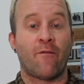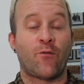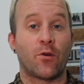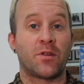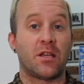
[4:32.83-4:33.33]

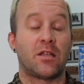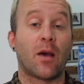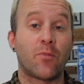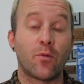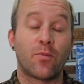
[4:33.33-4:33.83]
for the
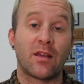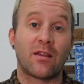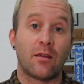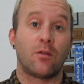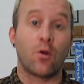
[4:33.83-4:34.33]

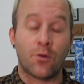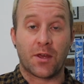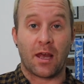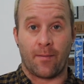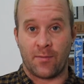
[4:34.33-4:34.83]
WBC
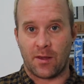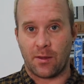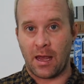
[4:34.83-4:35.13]
Youth Games.